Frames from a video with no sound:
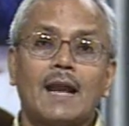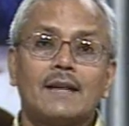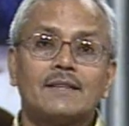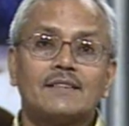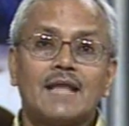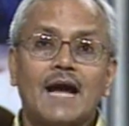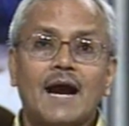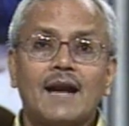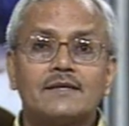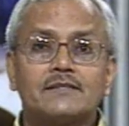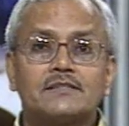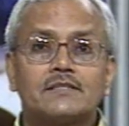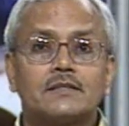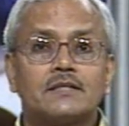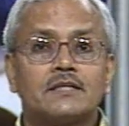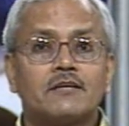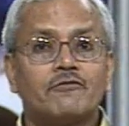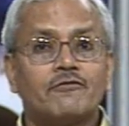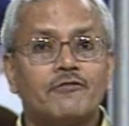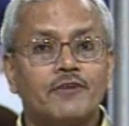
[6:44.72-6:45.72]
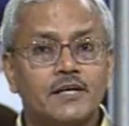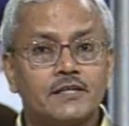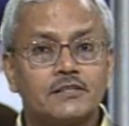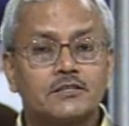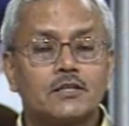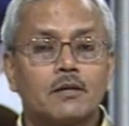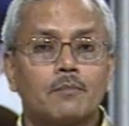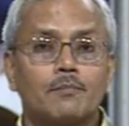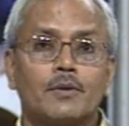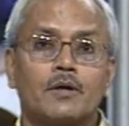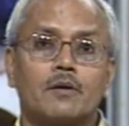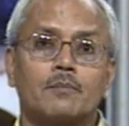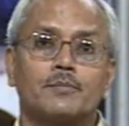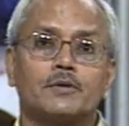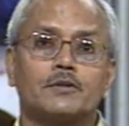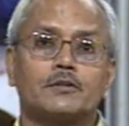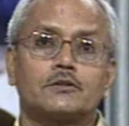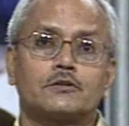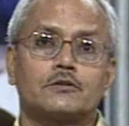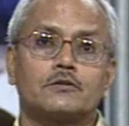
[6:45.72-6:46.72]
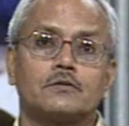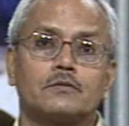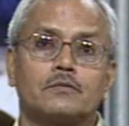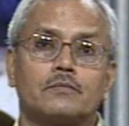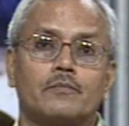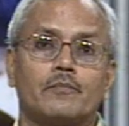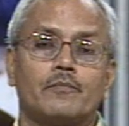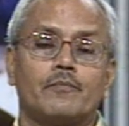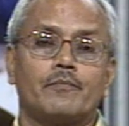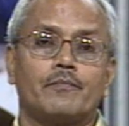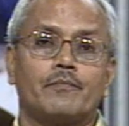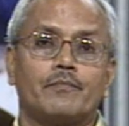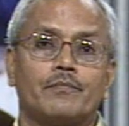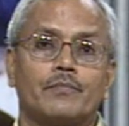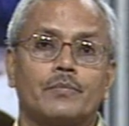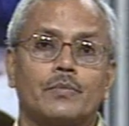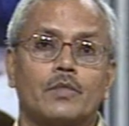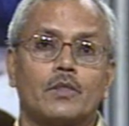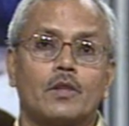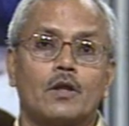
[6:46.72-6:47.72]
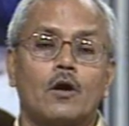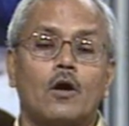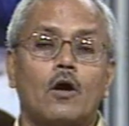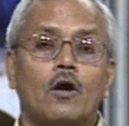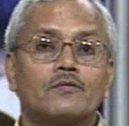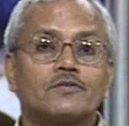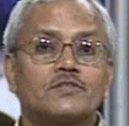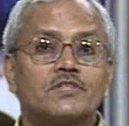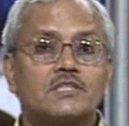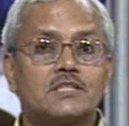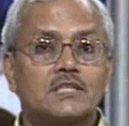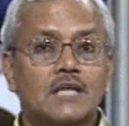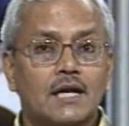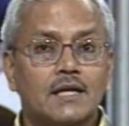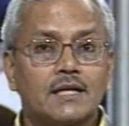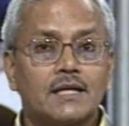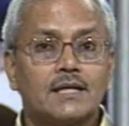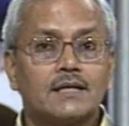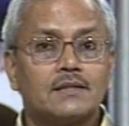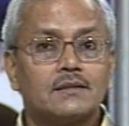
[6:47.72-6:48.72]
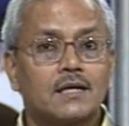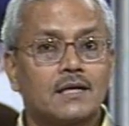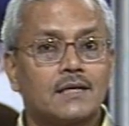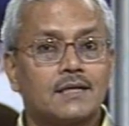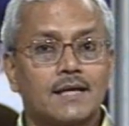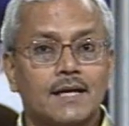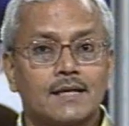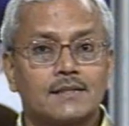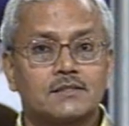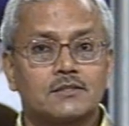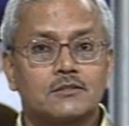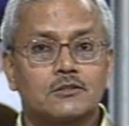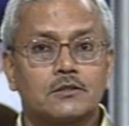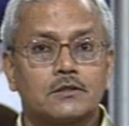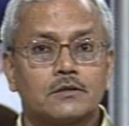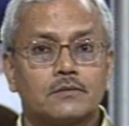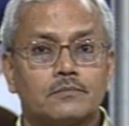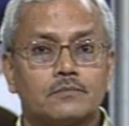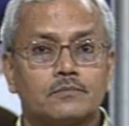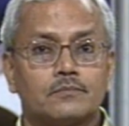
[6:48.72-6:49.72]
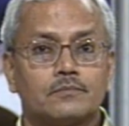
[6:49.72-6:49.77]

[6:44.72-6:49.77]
and that defeats the purpose of studying the text.